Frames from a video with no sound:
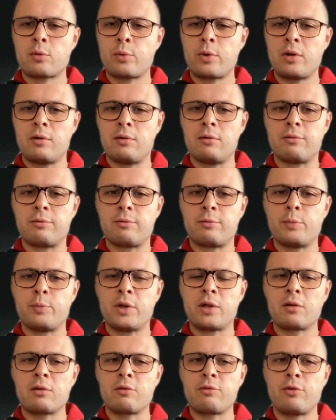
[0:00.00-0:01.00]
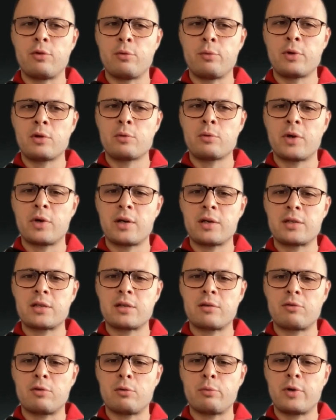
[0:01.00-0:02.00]
We've been confirmed by
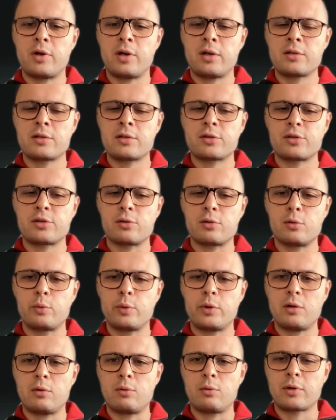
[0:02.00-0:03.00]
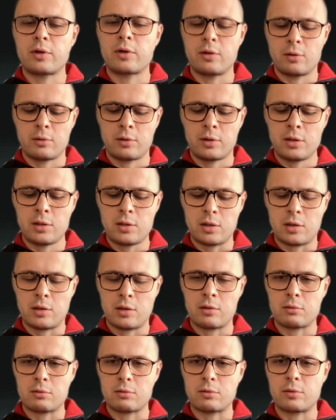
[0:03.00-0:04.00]
several partners, so we are working on it.
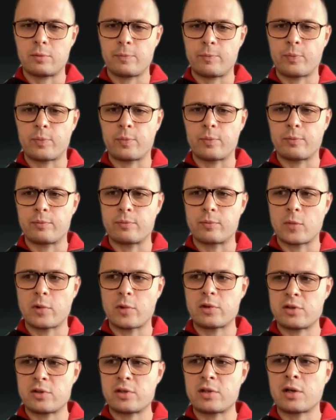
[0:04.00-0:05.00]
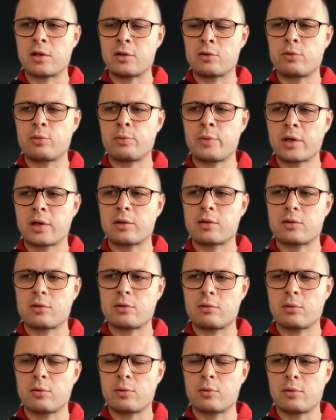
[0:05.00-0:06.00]
And the secondary market
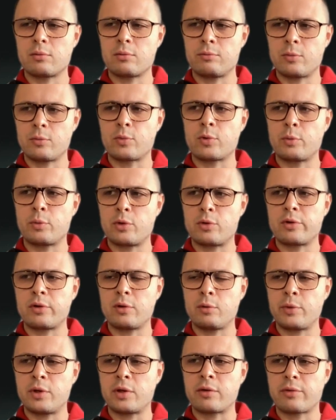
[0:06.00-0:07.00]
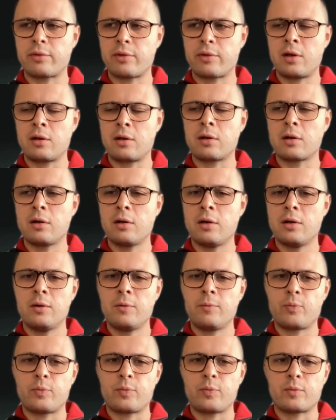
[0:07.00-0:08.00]
will be a real big thing
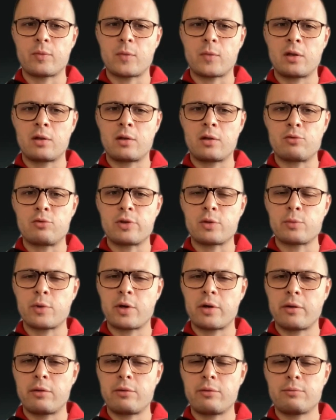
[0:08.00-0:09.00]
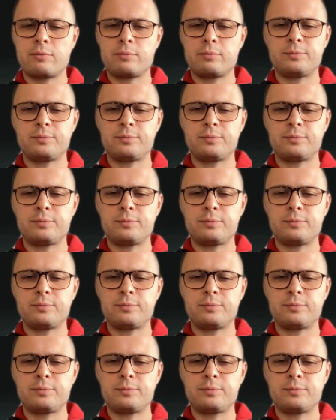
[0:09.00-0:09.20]
in nearest month.